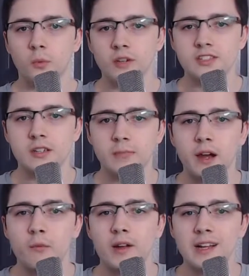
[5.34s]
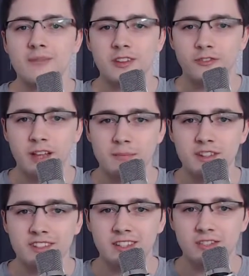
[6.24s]
What's up and welcome to Film and
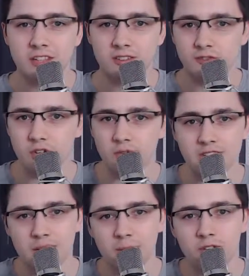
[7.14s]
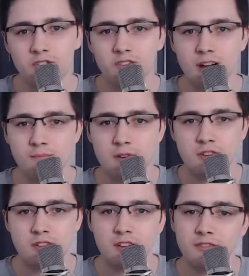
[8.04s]
TV Reviews. I'm your host Grant
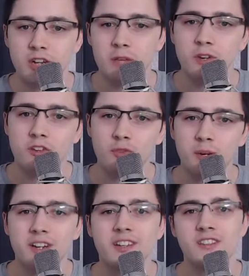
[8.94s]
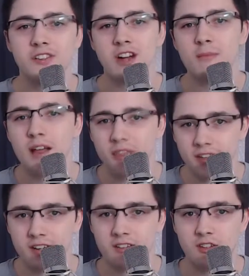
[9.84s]
Burton. You can follow me on Twitter and Instagram at
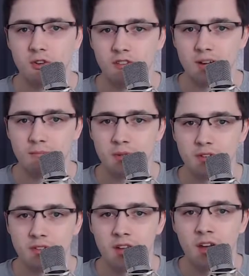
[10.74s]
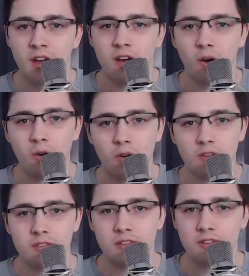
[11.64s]
@_GrantBurton, or
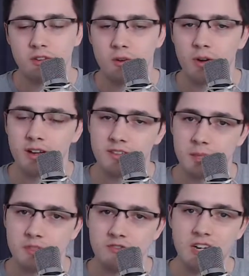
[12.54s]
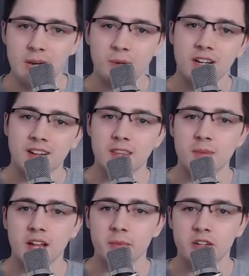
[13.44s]
you can go and subscribe, click the
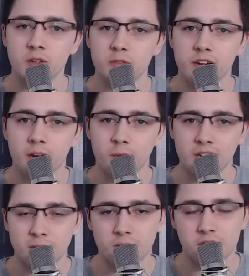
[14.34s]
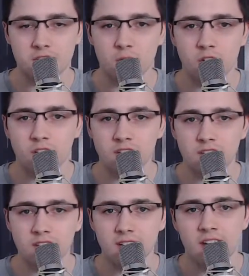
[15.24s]
bell to be notified when I post new
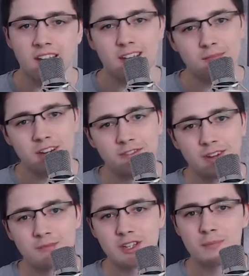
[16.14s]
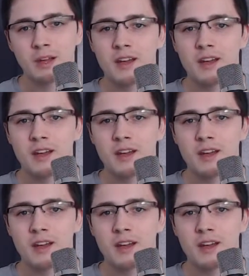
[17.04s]
content, give me a thumbs up,